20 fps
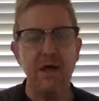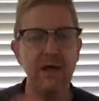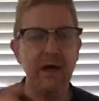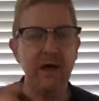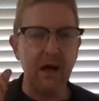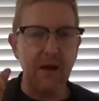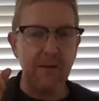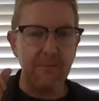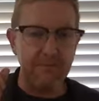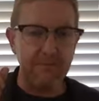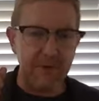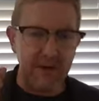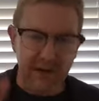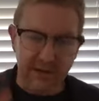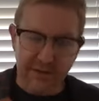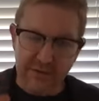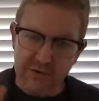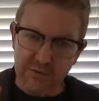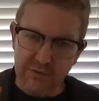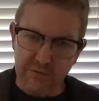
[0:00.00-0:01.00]
Um, but I
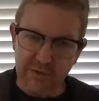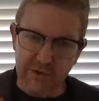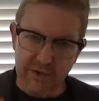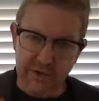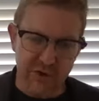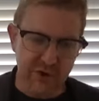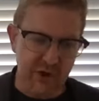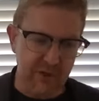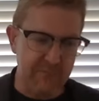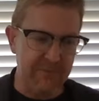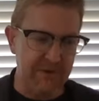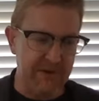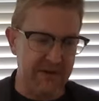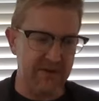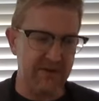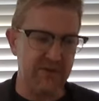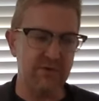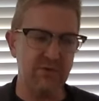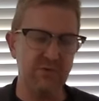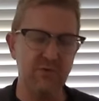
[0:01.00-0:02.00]
do want to jump
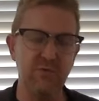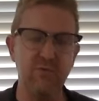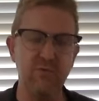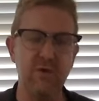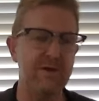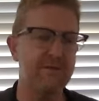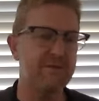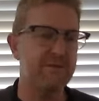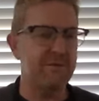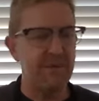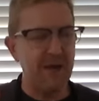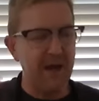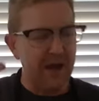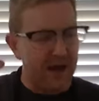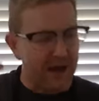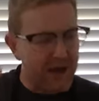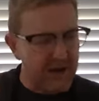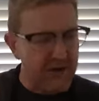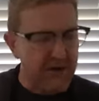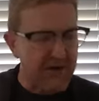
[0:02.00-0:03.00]
into one of them.
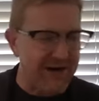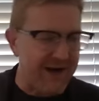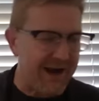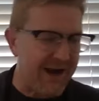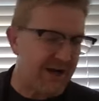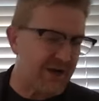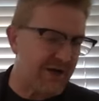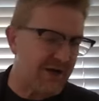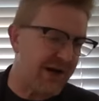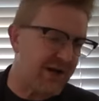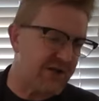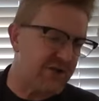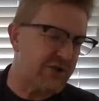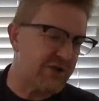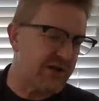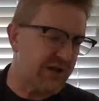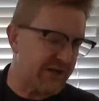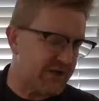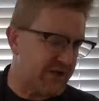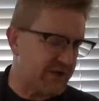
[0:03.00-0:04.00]
Uh, I,
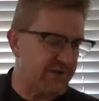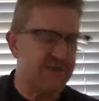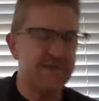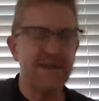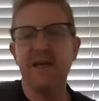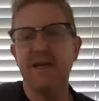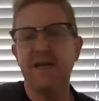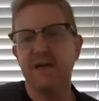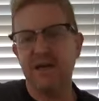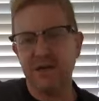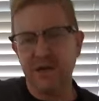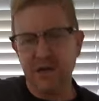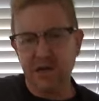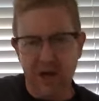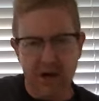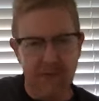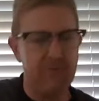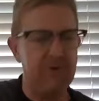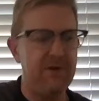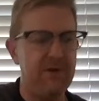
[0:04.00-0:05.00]
actually, I should say a
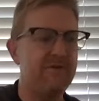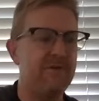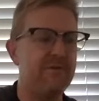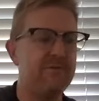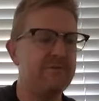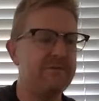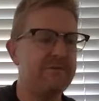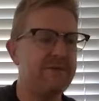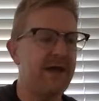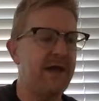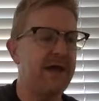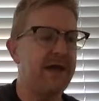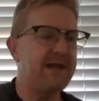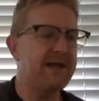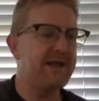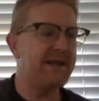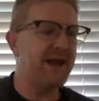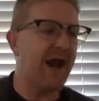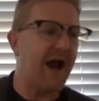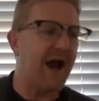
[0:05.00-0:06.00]
couple of them that,
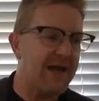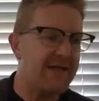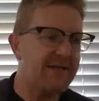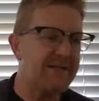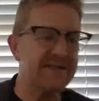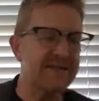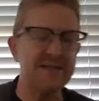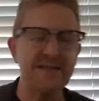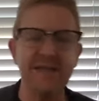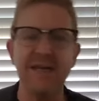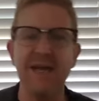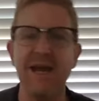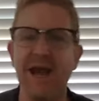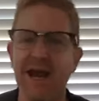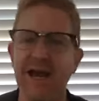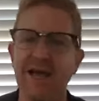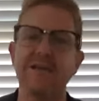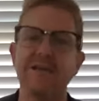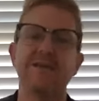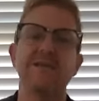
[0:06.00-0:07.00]
that I see
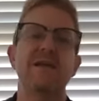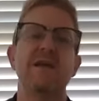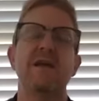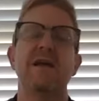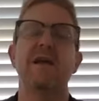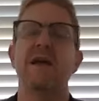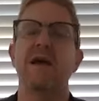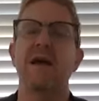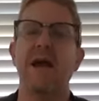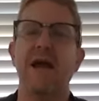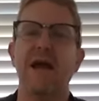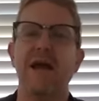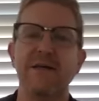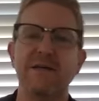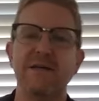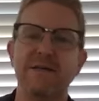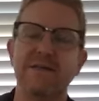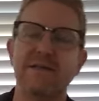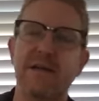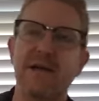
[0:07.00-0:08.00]
as,
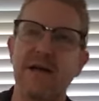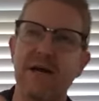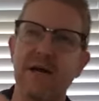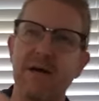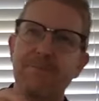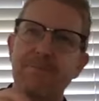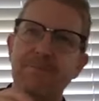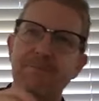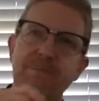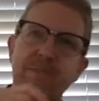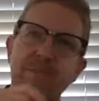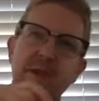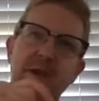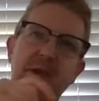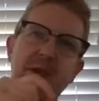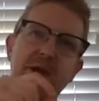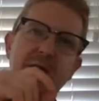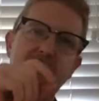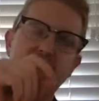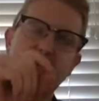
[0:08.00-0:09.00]
as um,
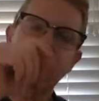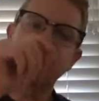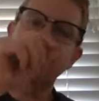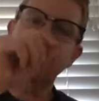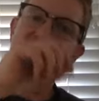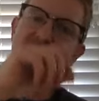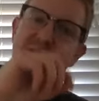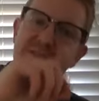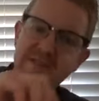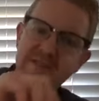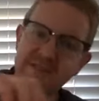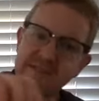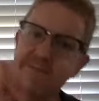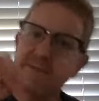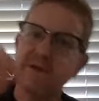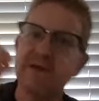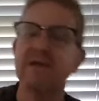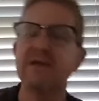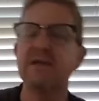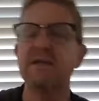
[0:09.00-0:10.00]
uh,
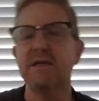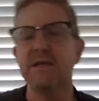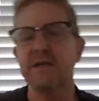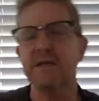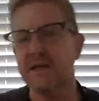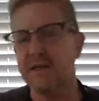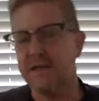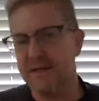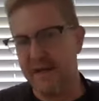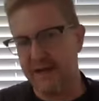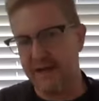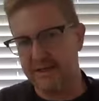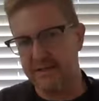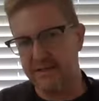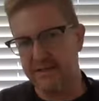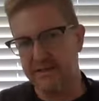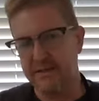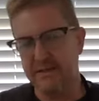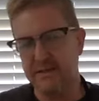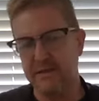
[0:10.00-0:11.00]
systemically
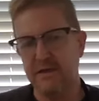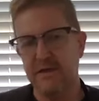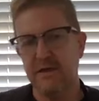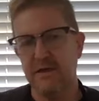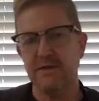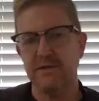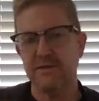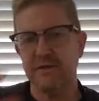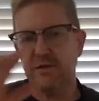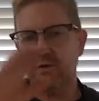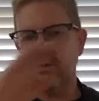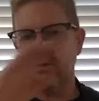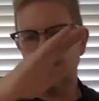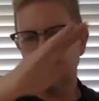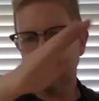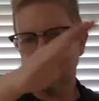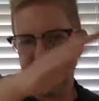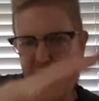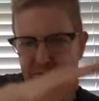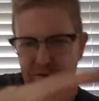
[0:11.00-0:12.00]
connected. So,
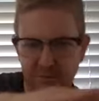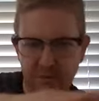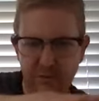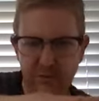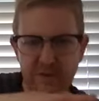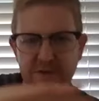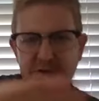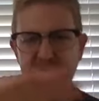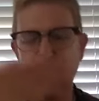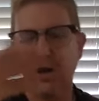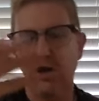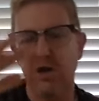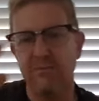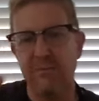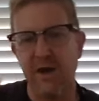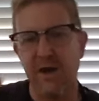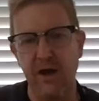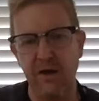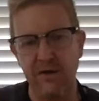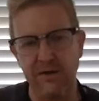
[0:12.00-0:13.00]
so I'm going to talk
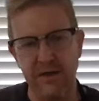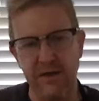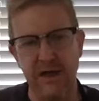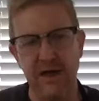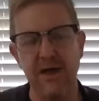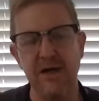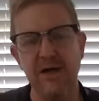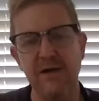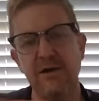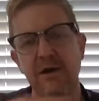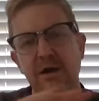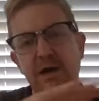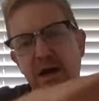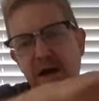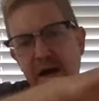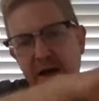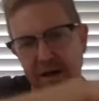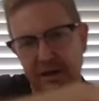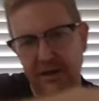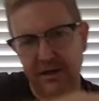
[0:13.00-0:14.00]
about uh,
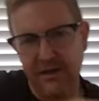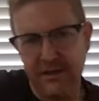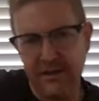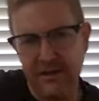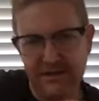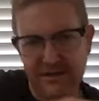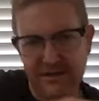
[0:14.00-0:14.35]
uh,